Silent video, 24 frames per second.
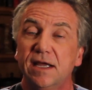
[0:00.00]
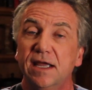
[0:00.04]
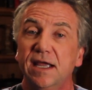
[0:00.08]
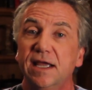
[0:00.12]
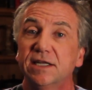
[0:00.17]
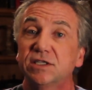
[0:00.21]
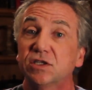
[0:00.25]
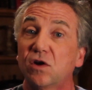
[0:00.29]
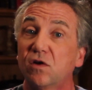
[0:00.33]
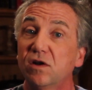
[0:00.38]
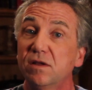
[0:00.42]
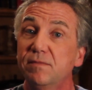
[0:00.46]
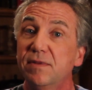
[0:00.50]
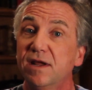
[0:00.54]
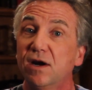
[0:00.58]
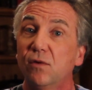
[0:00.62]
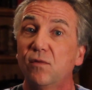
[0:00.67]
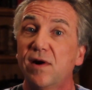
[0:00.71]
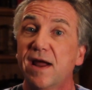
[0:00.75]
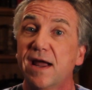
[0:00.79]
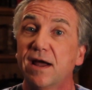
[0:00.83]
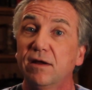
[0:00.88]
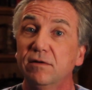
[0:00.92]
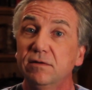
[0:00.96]
It's only been
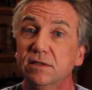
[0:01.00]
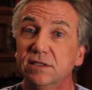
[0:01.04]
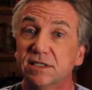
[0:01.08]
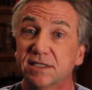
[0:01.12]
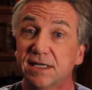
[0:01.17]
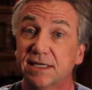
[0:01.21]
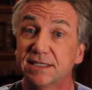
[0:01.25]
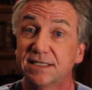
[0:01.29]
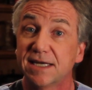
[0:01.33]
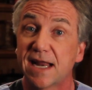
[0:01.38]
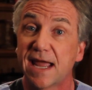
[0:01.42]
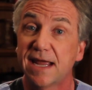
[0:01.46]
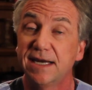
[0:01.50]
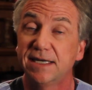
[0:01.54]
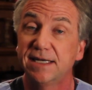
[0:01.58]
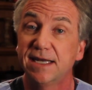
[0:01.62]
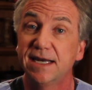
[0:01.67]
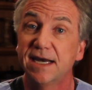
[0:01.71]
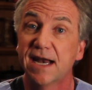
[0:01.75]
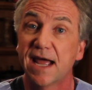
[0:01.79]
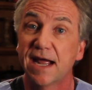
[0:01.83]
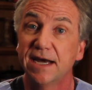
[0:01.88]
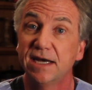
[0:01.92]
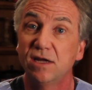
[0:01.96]
around since
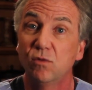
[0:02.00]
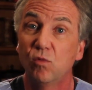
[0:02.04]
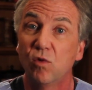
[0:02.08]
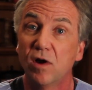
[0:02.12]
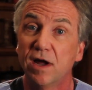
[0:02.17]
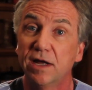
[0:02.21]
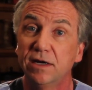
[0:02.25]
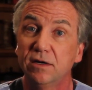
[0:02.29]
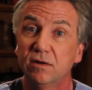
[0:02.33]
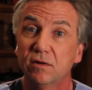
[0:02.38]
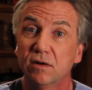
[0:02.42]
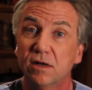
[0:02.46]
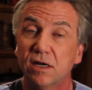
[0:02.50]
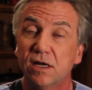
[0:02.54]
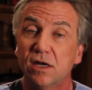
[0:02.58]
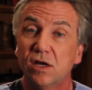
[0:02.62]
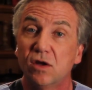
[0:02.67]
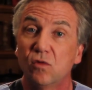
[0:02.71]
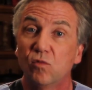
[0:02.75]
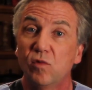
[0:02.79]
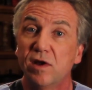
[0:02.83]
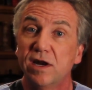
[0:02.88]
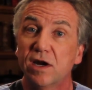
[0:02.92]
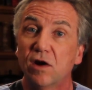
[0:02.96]
1991.
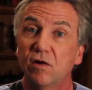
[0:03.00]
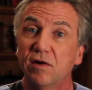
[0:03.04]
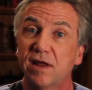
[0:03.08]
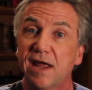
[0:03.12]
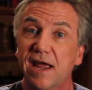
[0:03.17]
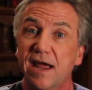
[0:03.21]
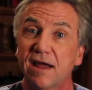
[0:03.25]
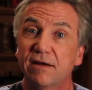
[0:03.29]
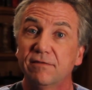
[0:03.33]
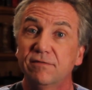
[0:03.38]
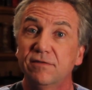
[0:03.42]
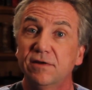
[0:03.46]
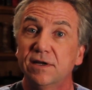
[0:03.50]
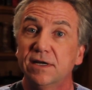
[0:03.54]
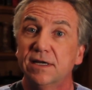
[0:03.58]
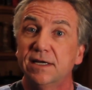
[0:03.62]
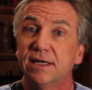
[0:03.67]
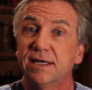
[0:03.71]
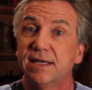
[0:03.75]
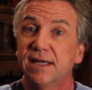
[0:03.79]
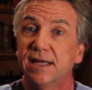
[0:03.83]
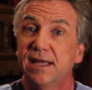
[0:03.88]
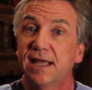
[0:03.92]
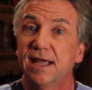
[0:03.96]
We don't have
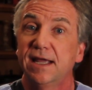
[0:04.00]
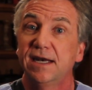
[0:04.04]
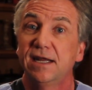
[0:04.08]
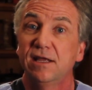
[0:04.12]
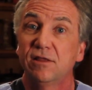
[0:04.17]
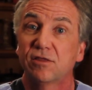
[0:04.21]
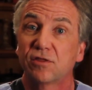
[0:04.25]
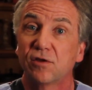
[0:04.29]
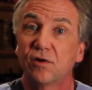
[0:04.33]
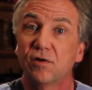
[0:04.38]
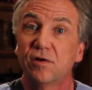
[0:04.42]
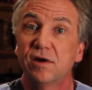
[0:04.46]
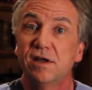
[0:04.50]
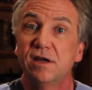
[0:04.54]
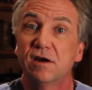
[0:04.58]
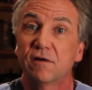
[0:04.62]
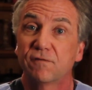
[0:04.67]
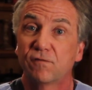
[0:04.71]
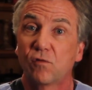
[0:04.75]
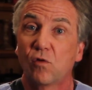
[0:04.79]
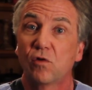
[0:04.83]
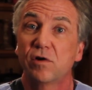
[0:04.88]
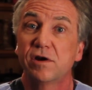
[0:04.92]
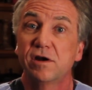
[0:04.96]
any 30 or
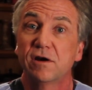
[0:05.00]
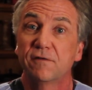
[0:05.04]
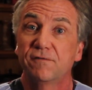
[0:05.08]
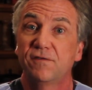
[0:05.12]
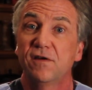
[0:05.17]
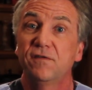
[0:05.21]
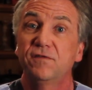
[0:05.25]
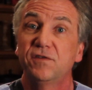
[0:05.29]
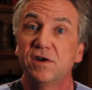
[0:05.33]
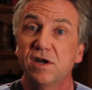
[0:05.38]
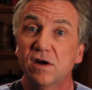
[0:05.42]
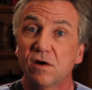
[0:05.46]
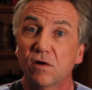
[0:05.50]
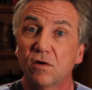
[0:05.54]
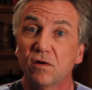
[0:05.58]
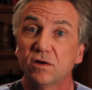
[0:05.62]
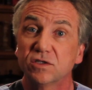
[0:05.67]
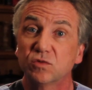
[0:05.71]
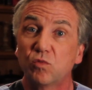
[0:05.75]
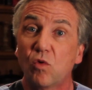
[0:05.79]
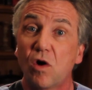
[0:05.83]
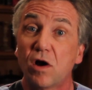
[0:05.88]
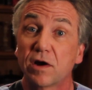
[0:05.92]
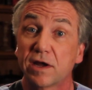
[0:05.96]
40 or
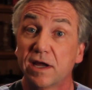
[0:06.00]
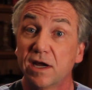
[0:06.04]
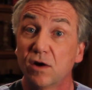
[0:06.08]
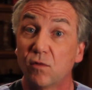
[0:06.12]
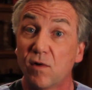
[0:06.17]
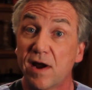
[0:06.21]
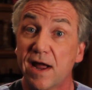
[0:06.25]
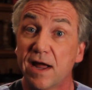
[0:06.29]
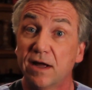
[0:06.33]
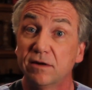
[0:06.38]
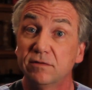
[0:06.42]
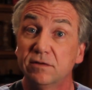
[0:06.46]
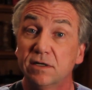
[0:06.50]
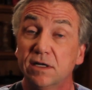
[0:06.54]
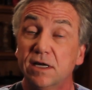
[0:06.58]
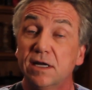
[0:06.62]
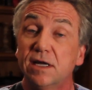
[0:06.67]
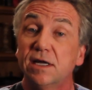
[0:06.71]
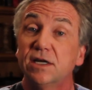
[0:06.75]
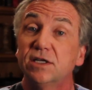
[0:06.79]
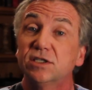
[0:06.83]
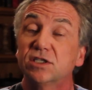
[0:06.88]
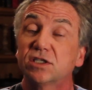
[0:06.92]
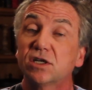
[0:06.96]
50-year-olds walking around,
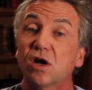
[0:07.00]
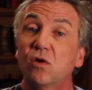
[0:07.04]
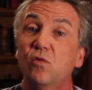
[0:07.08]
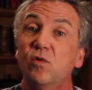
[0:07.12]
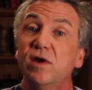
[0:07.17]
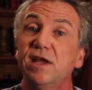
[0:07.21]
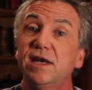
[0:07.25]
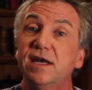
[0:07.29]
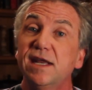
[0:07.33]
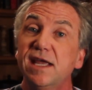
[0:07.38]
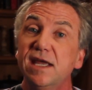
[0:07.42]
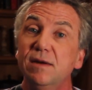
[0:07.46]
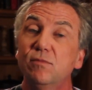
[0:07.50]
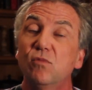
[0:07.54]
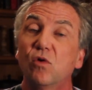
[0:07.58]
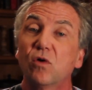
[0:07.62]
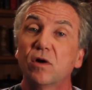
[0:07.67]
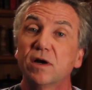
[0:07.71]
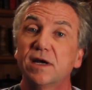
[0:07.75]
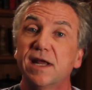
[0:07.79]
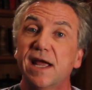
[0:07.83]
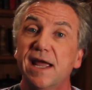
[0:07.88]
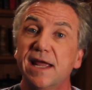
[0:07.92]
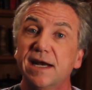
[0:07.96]
so we need
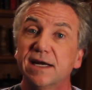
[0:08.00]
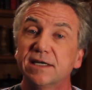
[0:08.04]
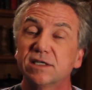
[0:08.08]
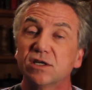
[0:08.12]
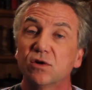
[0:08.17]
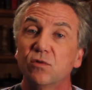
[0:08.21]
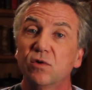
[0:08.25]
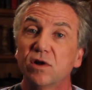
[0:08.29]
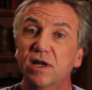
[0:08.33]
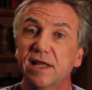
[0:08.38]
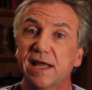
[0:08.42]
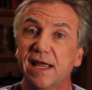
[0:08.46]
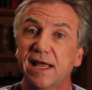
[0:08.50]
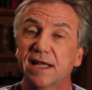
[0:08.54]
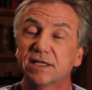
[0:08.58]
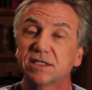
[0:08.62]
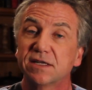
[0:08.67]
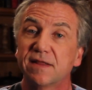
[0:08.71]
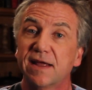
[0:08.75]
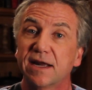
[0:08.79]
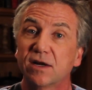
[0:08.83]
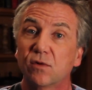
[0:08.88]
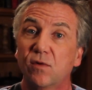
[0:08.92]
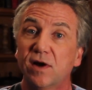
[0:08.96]
more data to really
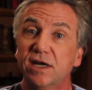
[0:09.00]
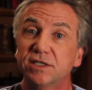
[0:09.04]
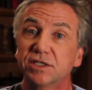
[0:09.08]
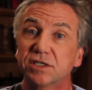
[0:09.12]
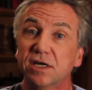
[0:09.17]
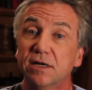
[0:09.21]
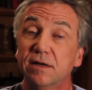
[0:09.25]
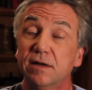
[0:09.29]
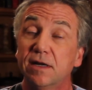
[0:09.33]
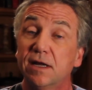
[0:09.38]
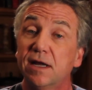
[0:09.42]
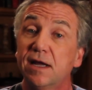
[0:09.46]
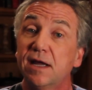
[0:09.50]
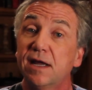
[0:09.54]
answer that question.